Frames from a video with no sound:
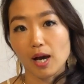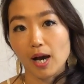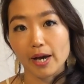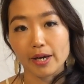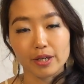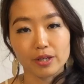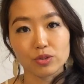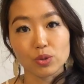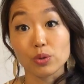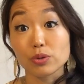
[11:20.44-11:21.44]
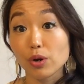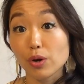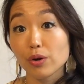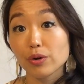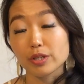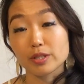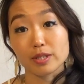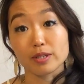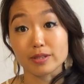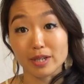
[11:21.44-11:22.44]
I told her
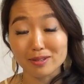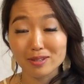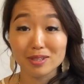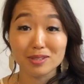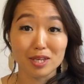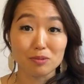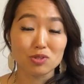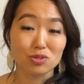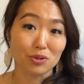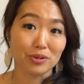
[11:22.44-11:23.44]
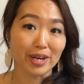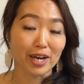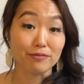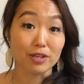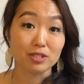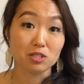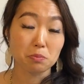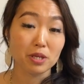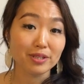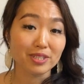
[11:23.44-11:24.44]
it's exactly the same story I've
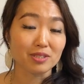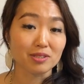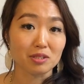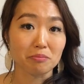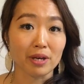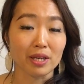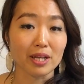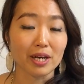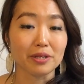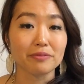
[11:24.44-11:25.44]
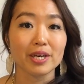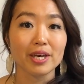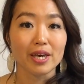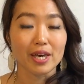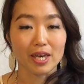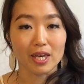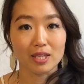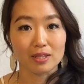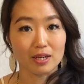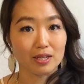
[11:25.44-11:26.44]
experienced in my life,
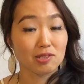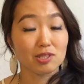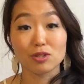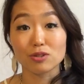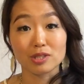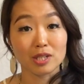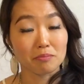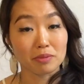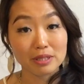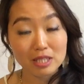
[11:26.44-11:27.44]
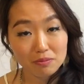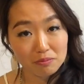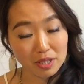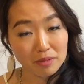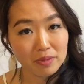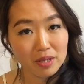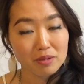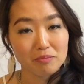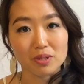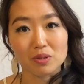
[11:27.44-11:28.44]
and she could not believe me
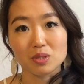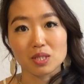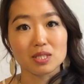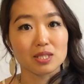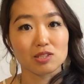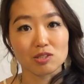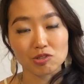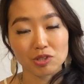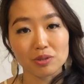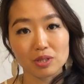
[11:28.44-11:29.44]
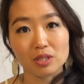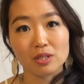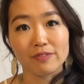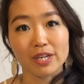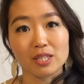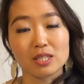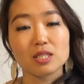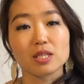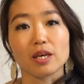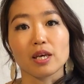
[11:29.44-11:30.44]
because it's such a shocking
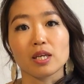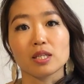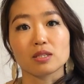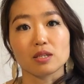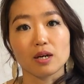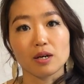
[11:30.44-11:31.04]
event, and